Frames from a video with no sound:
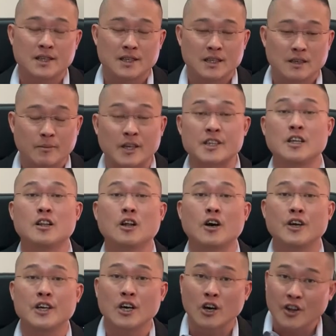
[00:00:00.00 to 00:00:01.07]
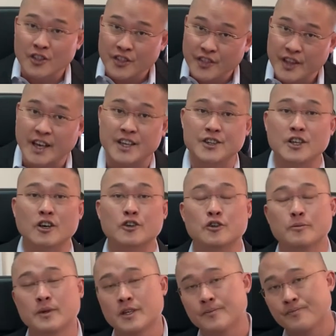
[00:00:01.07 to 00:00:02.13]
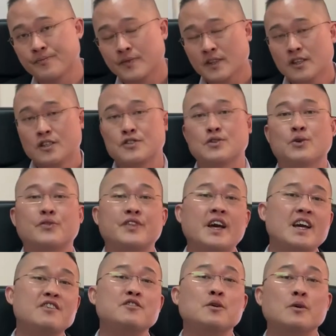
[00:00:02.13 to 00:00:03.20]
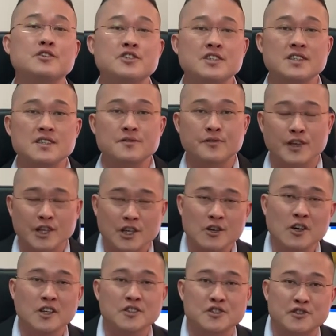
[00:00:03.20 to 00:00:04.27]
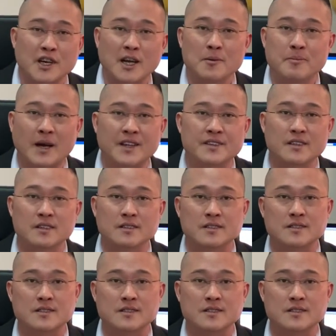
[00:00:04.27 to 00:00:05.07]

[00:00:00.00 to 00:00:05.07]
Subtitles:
by the lawyer on that document. So thanks for watching this video on trial bundles.